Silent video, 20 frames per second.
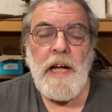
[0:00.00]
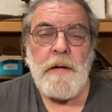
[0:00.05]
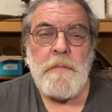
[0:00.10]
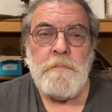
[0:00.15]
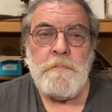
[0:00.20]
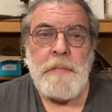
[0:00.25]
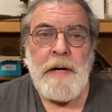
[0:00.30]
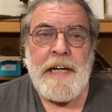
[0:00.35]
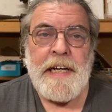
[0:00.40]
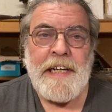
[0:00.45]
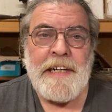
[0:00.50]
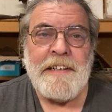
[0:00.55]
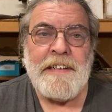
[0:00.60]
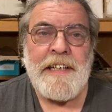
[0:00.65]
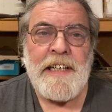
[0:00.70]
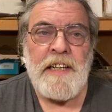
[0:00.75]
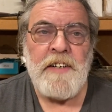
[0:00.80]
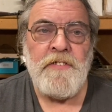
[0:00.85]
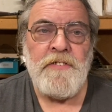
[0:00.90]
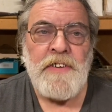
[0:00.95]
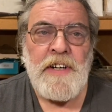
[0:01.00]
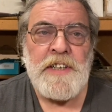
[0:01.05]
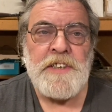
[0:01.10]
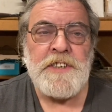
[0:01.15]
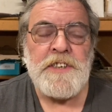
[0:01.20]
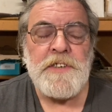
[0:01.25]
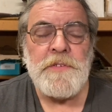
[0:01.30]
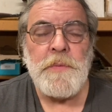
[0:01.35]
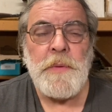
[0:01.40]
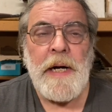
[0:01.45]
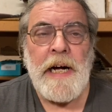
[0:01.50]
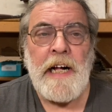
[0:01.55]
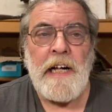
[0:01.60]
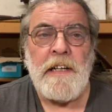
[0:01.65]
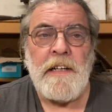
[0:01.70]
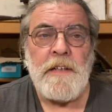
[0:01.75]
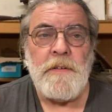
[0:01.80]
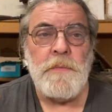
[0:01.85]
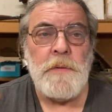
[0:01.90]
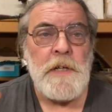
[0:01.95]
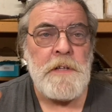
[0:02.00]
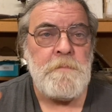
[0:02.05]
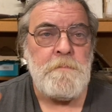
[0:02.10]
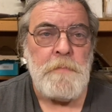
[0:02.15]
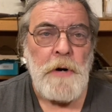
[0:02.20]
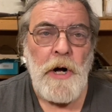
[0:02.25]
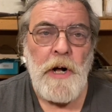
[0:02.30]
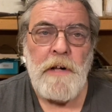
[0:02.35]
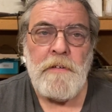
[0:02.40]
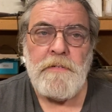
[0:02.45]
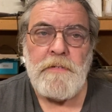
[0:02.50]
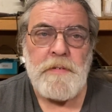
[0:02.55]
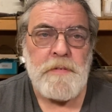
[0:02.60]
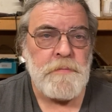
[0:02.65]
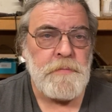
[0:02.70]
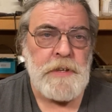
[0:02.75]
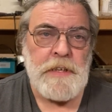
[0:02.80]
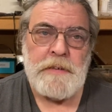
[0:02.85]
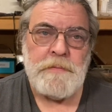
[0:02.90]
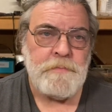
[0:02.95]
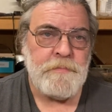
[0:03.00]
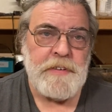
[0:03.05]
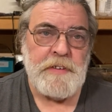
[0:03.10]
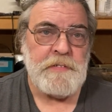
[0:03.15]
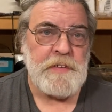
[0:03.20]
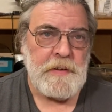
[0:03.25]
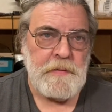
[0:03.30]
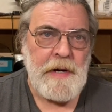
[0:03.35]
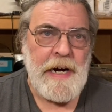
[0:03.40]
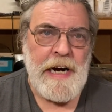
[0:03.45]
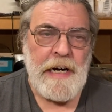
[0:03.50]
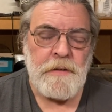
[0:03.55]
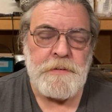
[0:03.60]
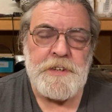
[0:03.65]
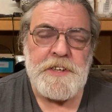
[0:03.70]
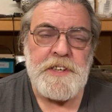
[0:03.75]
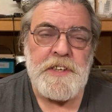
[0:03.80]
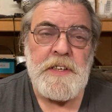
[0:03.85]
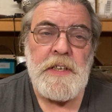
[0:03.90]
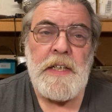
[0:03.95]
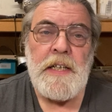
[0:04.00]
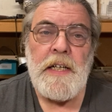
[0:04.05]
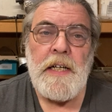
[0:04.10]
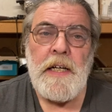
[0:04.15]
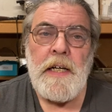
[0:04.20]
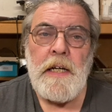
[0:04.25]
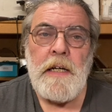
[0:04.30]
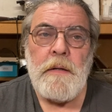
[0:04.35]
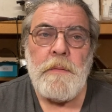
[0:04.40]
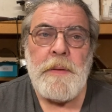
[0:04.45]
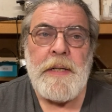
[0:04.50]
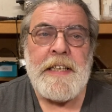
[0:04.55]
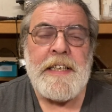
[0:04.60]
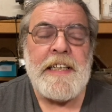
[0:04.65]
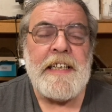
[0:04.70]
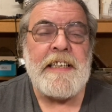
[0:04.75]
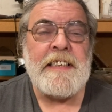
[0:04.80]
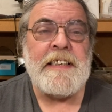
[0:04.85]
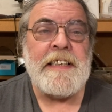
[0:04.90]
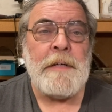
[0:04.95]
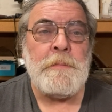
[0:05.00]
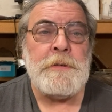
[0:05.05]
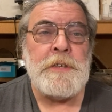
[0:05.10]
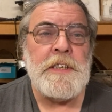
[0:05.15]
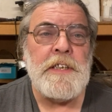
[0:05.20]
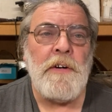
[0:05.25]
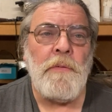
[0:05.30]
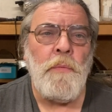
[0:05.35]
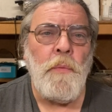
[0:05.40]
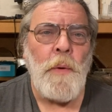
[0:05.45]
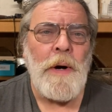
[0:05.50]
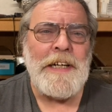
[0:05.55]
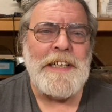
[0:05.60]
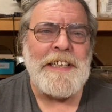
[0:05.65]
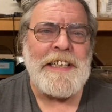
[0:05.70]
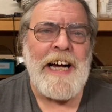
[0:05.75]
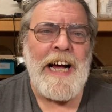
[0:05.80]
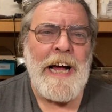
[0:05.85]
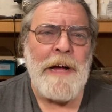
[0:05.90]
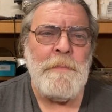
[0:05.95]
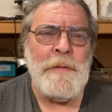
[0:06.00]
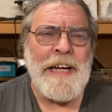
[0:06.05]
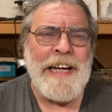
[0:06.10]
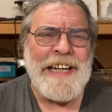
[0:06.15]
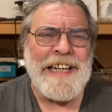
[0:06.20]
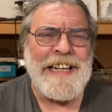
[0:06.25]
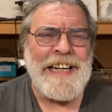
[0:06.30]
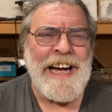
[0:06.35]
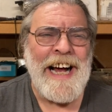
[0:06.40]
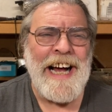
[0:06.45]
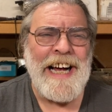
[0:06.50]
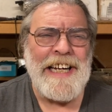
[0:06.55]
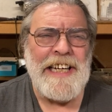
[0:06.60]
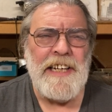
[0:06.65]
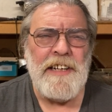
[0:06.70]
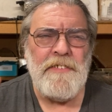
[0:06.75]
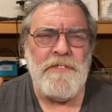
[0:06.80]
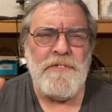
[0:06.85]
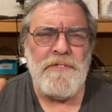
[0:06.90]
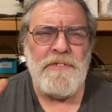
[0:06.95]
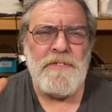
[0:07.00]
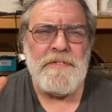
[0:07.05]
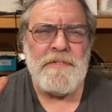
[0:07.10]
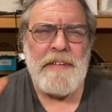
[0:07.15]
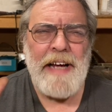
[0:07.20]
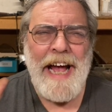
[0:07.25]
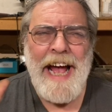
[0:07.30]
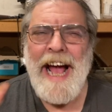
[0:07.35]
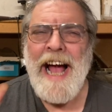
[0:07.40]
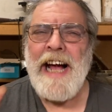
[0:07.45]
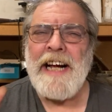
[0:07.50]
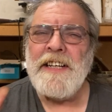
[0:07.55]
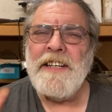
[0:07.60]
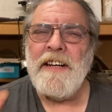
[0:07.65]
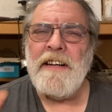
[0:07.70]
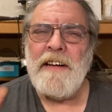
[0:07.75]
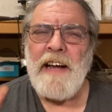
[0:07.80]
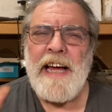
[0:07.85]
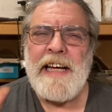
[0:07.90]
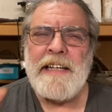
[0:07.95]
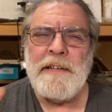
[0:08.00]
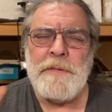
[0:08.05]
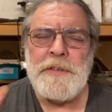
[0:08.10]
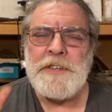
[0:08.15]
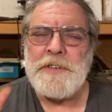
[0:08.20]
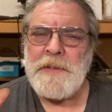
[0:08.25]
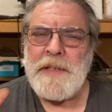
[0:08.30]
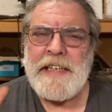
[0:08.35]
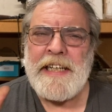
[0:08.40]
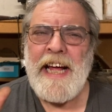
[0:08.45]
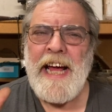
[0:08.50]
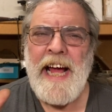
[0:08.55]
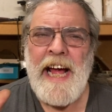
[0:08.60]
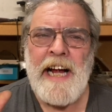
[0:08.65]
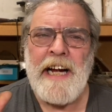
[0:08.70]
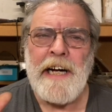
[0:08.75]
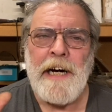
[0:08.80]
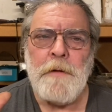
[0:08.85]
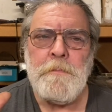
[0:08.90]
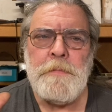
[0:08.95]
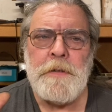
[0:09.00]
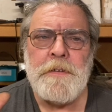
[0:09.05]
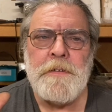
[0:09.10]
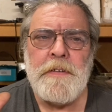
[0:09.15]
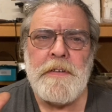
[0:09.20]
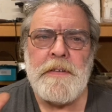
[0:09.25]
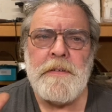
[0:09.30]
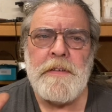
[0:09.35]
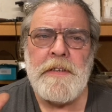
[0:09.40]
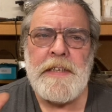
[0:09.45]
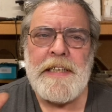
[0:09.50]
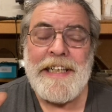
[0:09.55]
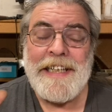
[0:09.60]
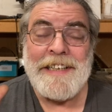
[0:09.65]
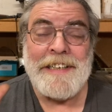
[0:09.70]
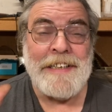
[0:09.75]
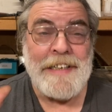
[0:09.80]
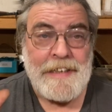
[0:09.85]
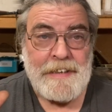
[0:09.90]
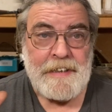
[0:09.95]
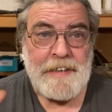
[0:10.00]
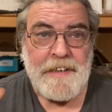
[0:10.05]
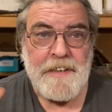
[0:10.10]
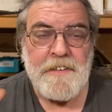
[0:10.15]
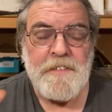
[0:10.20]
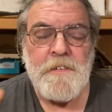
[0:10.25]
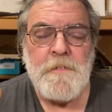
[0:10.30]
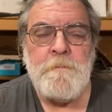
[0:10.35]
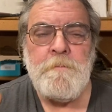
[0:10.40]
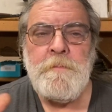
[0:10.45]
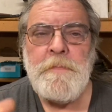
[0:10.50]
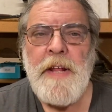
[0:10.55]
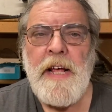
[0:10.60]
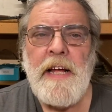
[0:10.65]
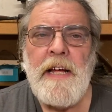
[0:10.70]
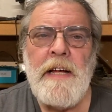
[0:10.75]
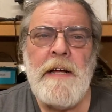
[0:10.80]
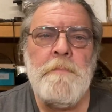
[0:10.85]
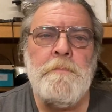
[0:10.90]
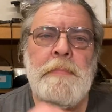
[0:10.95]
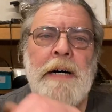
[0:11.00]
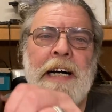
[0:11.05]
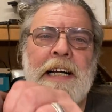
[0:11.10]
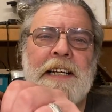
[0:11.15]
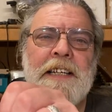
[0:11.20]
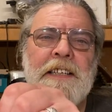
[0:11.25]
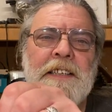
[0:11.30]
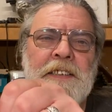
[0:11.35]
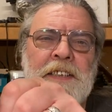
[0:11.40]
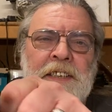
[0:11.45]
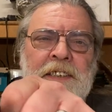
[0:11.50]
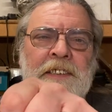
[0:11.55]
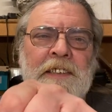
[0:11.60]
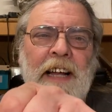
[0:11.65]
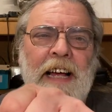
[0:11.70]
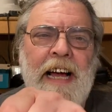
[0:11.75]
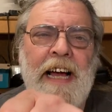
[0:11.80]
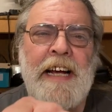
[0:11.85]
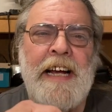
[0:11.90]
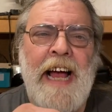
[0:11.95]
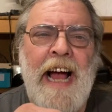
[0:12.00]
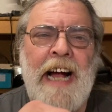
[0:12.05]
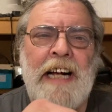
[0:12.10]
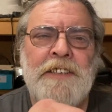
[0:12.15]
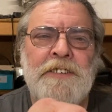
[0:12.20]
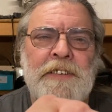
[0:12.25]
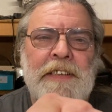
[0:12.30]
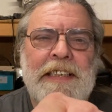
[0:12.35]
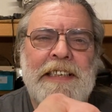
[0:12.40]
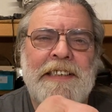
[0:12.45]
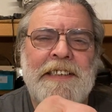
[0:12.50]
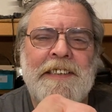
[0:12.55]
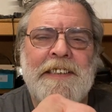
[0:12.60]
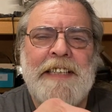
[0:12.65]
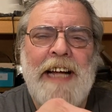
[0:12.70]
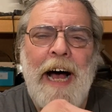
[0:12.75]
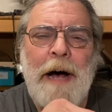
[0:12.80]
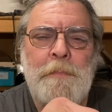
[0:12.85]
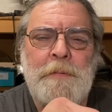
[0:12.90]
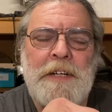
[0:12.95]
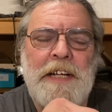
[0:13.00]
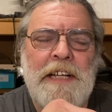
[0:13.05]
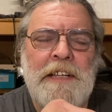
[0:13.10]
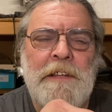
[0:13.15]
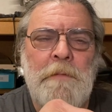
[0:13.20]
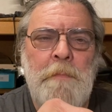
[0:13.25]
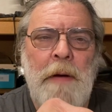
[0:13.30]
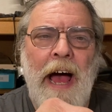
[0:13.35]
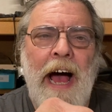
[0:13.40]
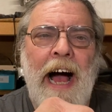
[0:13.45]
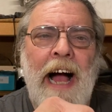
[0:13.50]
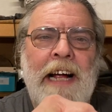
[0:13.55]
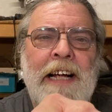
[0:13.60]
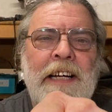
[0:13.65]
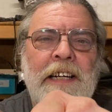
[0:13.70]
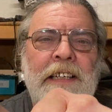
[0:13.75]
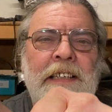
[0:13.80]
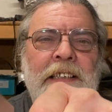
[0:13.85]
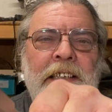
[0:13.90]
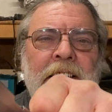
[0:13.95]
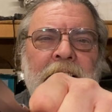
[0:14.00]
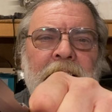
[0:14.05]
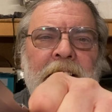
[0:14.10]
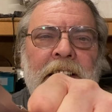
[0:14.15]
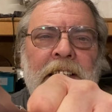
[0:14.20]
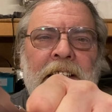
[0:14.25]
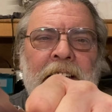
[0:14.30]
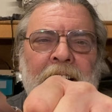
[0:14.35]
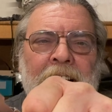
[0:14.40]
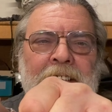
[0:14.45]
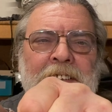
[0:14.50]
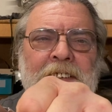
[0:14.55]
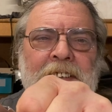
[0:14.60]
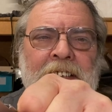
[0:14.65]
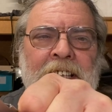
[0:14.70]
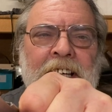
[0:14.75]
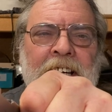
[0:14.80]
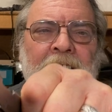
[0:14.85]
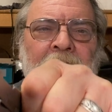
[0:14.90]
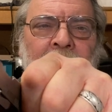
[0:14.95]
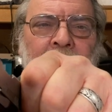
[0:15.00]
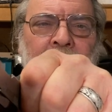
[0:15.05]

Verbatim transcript: but it did function well with ball for 50 rounds, with the exception of one time it kind of acted like it was going to hang up. It didn't, but the slide actually stopped at the back, hesitated